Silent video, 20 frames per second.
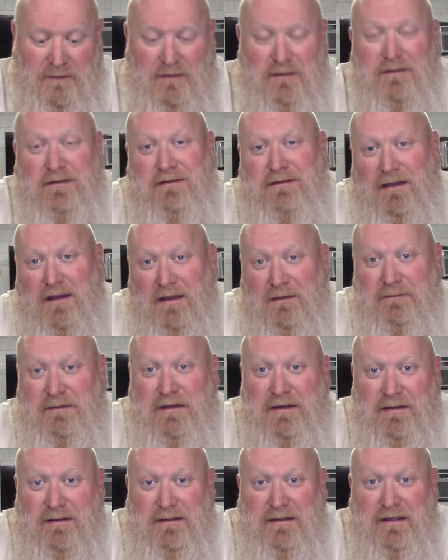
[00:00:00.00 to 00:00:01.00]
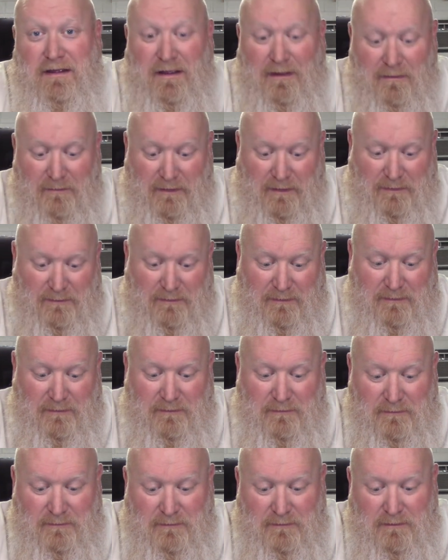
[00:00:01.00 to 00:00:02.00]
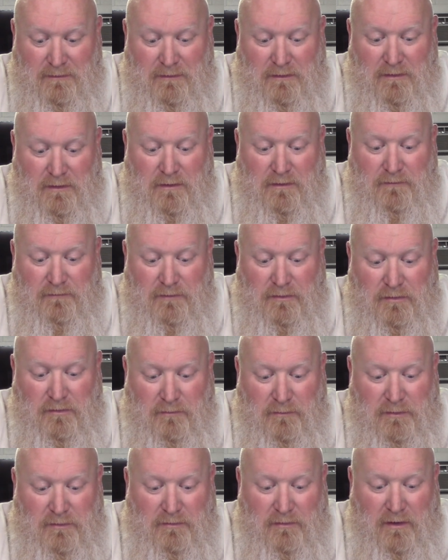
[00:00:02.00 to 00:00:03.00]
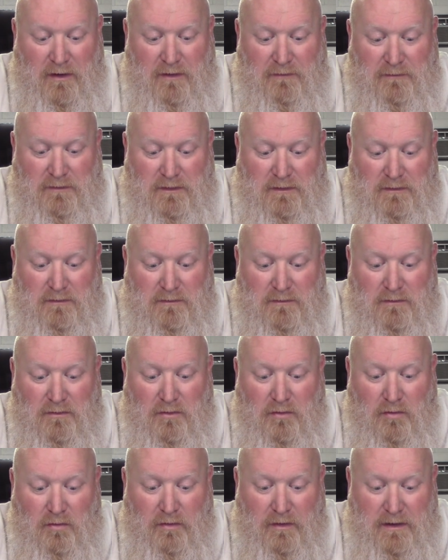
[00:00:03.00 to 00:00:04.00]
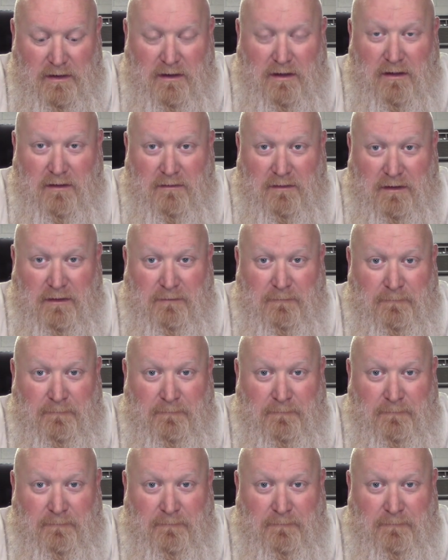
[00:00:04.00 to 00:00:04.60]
the top 10 counties for human trafficking Horry County,